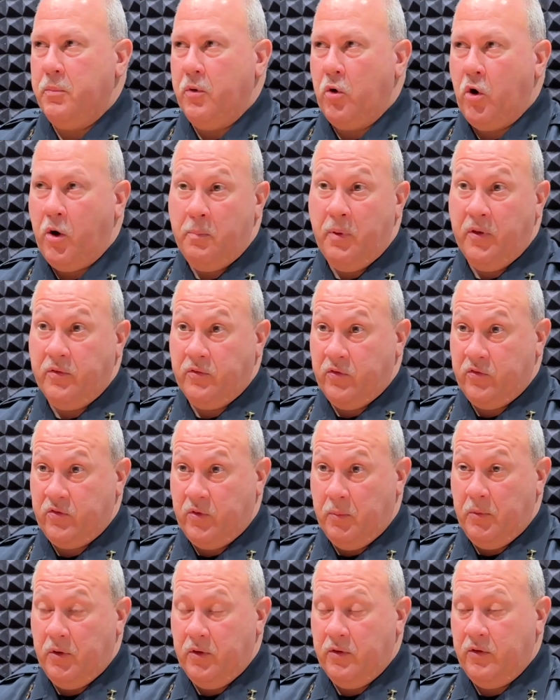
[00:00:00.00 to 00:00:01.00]
our business
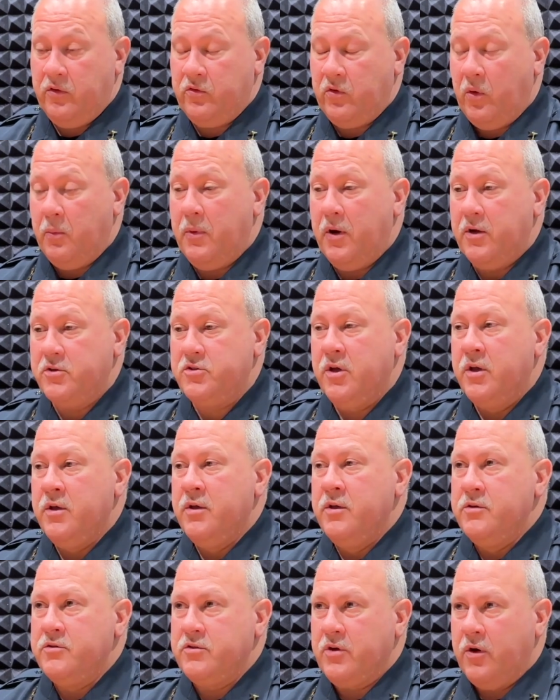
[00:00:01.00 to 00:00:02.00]
community so much.
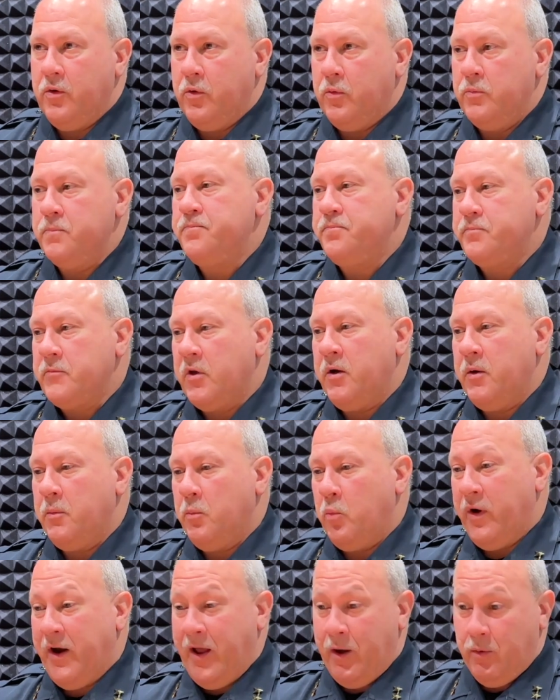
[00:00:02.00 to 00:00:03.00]
So
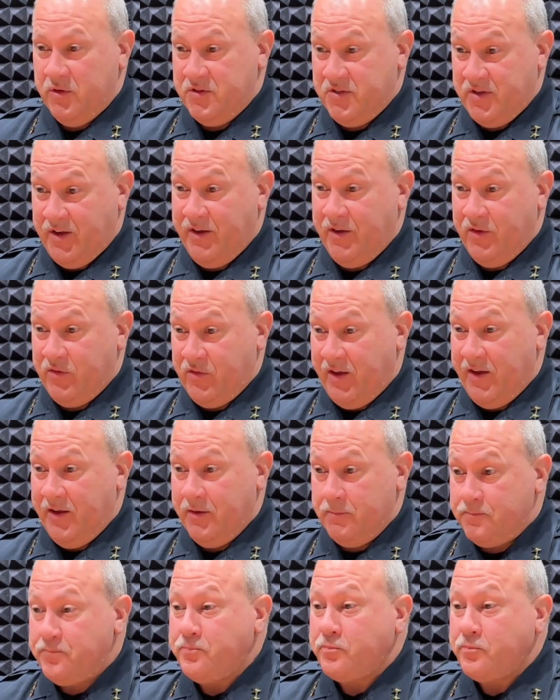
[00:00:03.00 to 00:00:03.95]
what I would say is that,